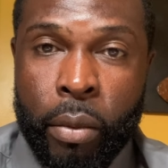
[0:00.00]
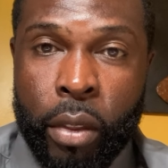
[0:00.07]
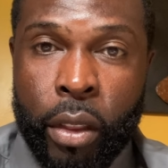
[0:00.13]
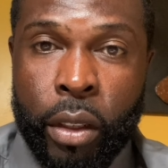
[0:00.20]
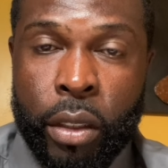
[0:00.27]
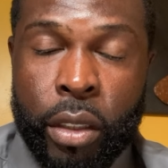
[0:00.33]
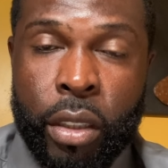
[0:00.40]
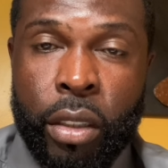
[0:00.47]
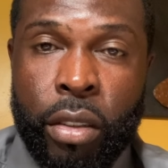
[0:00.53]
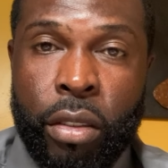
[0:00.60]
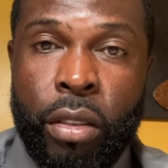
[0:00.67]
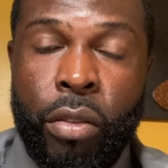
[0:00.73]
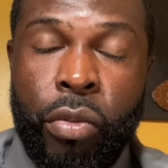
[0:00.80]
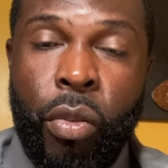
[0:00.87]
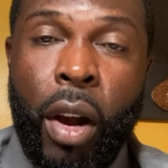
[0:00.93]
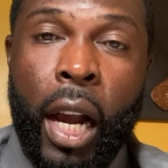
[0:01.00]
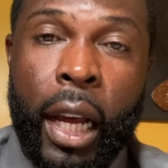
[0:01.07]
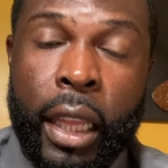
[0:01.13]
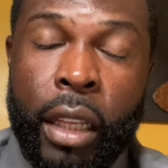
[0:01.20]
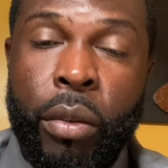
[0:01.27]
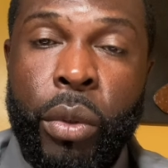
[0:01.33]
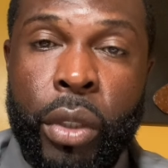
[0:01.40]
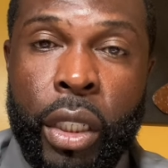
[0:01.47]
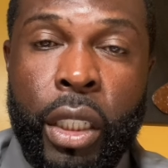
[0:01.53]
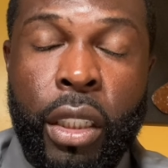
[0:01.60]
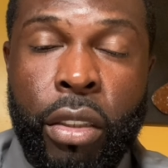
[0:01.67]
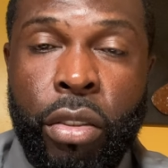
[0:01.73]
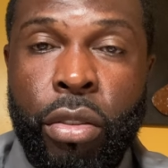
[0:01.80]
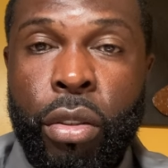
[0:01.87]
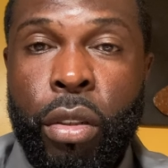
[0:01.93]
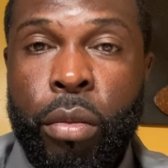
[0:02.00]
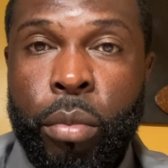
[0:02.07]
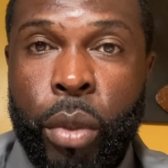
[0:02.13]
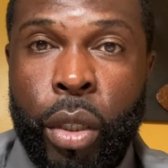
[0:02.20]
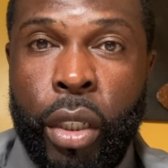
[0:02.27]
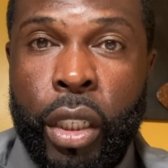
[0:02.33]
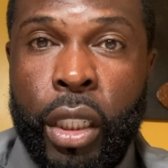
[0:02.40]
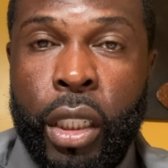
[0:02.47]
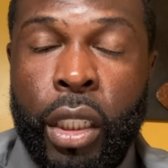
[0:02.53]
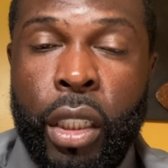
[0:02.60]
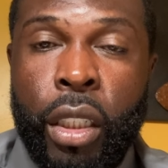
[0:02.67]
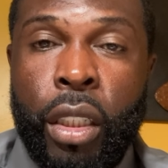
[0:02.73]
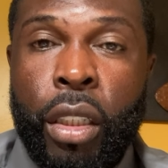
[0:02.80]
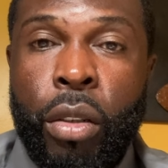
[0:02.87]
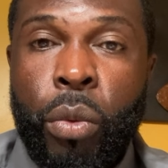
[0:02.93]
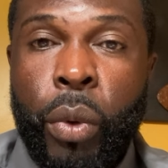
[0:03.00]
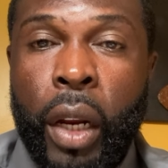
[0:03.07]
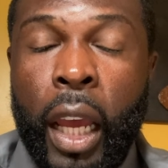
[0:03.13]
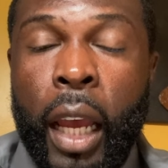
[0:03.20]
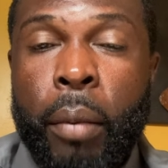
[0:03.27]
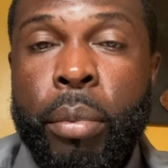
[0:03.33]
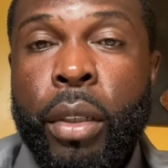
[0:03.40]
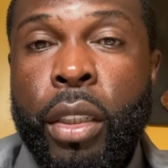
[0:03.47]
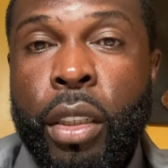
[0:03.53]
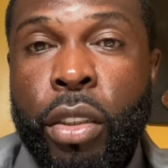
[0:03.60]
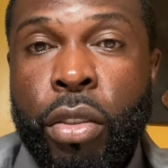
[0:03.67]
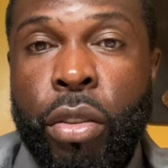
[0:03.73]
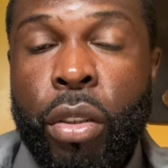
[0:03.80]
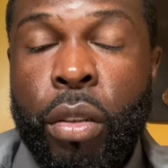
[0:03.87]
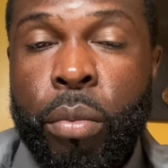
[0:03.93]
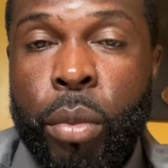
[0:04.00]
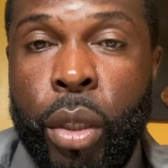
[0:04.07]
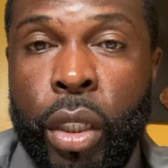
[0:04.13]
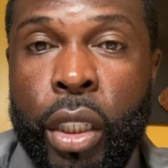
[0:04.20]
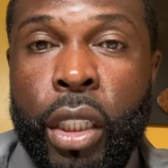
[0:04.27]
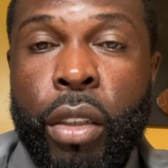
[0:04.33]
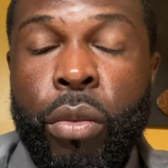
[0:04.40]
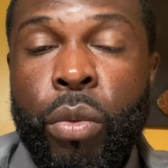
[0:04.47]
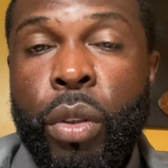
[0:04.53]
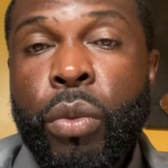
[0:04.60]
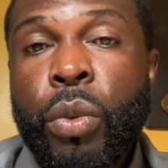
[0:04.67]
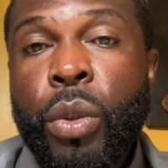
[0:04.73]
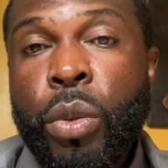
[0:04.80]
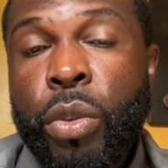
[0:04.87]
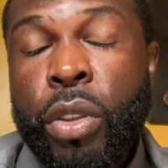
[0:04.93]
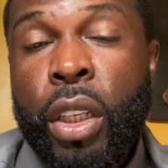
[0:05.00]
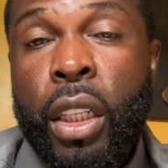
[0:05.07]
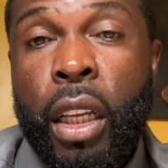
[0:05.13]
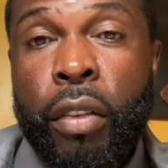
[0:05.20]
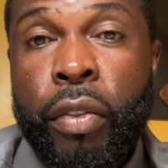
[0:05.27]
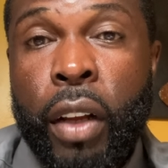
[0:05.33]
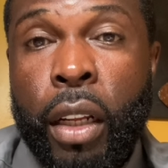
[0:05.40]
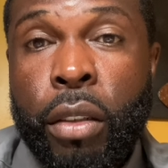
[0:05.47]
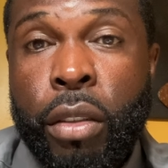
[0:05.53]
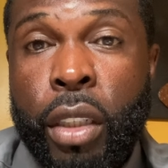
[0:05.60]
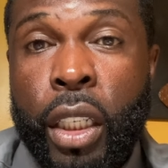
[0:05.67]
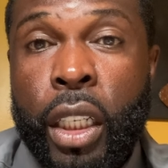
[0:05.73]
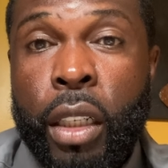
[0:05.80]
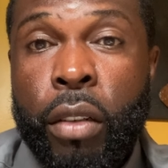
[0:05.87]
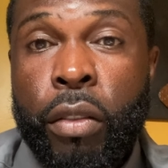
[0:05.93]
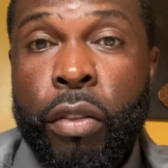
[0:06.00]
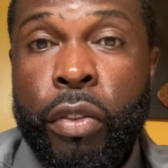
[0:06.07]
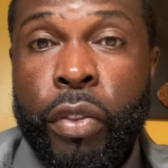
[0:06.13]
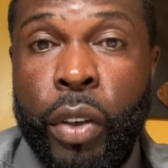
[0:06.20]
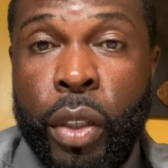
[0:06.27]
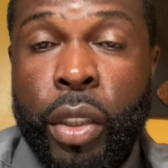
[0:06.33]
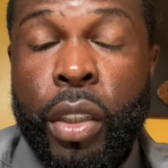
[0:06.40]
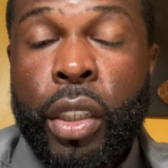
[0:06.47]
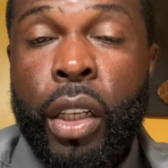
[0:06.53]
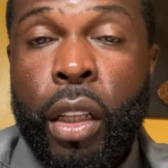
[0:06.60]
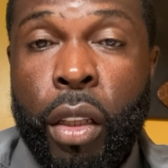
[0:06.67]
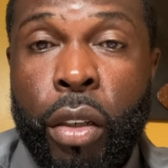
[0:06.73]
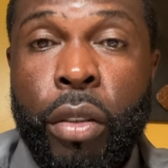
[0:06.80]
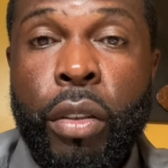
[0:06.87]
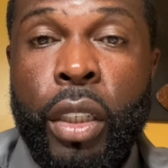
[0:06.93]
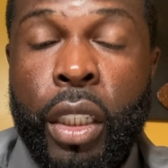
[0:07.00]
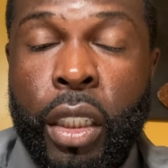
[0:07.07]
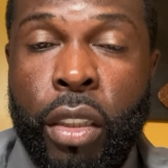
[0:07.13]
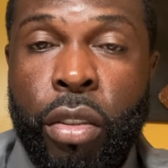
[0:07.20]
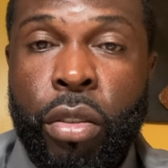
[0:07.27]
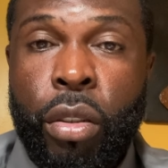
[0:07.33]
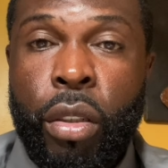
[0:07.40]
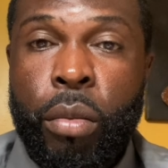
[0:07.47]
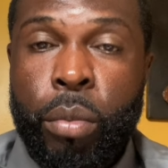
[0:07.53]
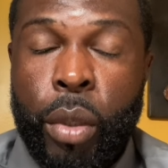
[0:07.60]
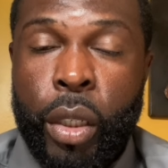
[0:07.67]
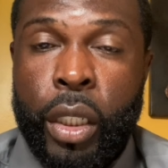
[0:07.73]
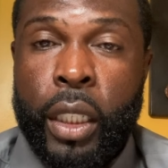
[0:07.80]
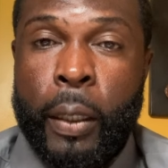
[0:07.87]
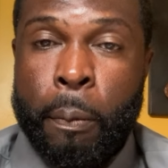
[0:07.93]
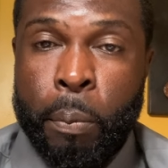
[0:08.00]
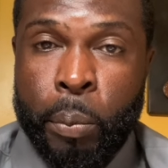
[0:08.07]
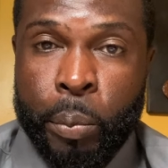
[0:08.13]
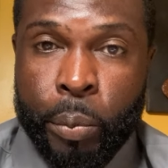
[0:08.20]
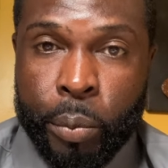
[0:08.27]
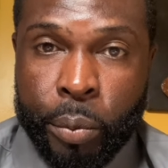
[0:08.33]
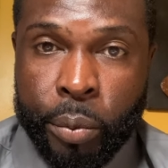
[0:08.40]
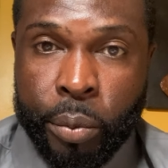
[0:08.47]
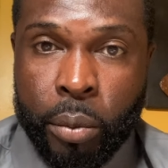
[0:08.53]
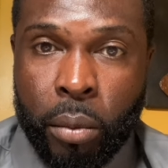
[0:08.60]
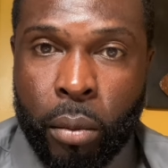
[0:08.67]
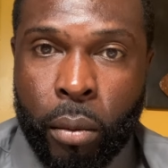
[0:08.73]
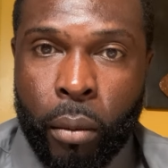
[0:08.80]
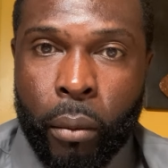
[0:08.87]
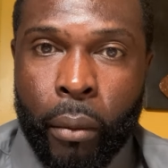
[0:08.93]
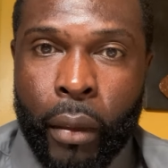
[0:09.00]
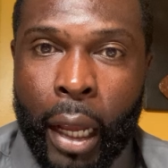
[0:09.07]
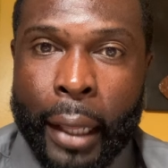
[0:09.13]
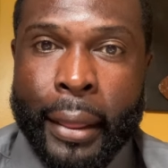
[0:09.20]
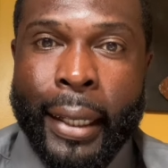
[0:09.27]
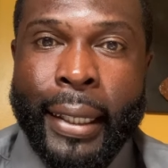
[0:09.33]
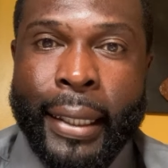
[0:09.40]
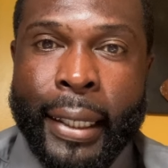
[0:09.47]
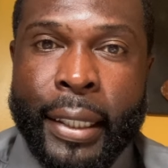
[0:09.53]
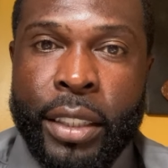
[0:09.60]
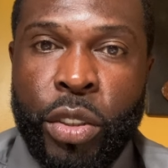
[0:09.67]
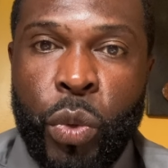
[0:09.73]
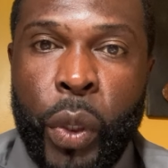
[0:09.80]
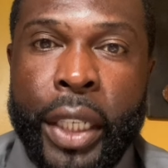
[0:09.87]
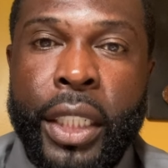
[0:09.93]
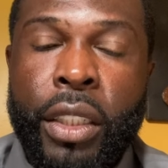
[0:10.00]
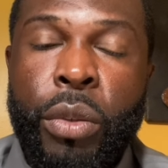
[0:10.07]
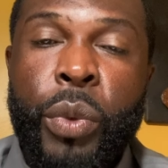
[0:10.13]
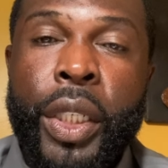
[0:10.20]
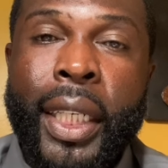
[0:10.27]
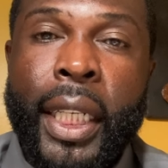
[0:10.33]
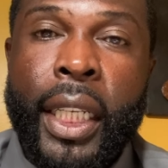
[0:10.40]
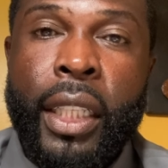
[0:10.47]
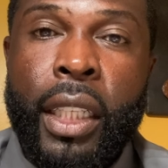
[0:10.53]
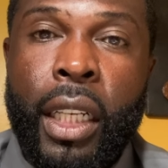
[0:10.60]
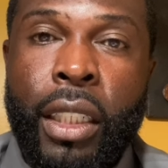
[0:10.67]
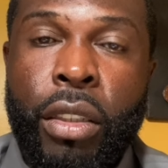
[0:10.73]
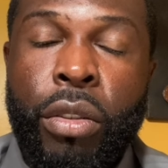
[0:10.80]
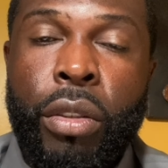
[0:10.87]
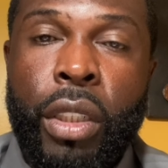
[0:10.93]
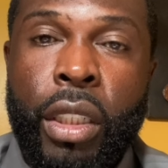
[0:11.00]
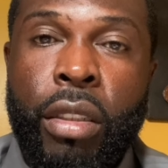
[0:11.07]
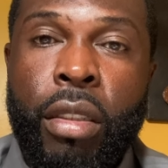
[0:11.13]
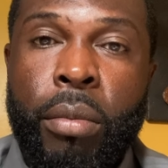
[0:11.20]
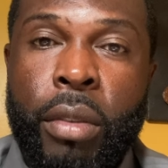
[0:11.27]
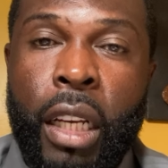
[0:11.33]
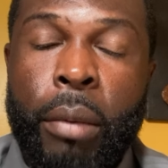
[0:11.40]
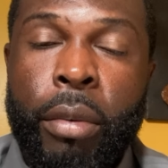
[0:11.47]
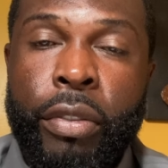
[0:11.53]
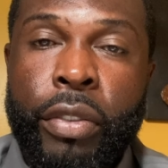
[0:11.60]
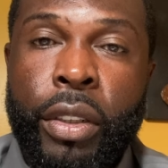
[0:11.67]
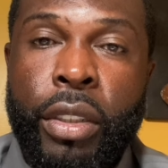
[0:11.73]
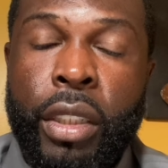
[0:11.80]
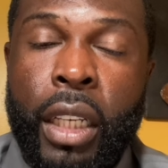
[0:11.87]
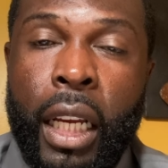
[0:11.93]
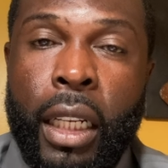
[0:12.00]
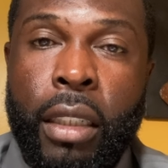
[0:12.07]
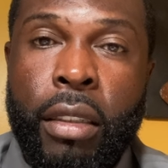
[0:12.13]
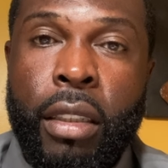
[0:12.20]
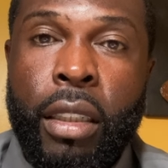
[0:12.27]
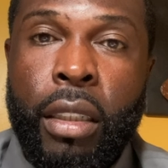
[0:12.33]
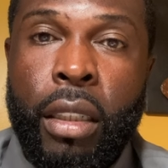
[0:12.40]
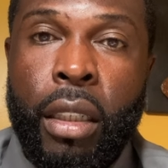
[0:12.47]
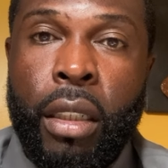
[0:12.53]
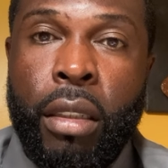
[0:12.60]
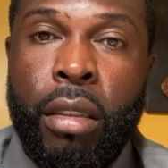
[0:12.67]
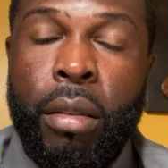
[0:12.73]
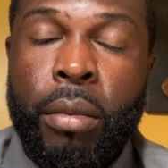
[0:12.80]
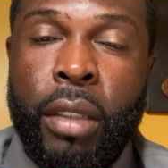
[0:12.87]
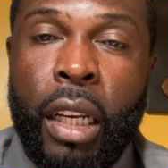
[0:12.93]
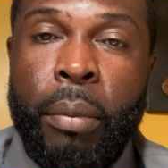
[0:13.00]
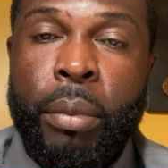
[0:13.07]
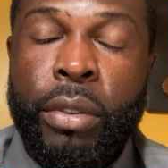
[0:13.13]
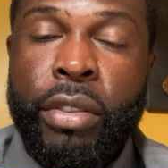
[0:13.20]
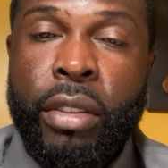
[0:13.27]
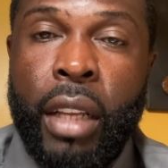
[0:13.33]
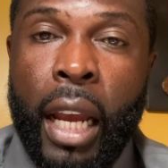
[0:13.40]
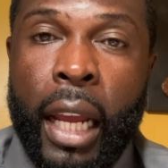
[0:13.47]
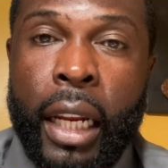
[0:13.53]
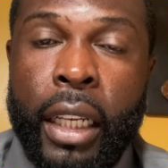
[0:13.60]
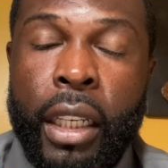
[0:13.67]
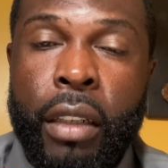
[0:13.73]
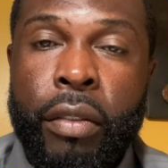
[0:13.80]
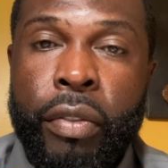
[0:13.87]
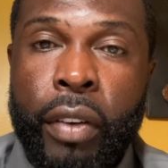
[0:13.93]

the gist of why they were in this certain market, what happened in this certain market, what rules can they follow to get further along in this certain market. I think that is great. You would need that. You need some type of functionality, some type of static and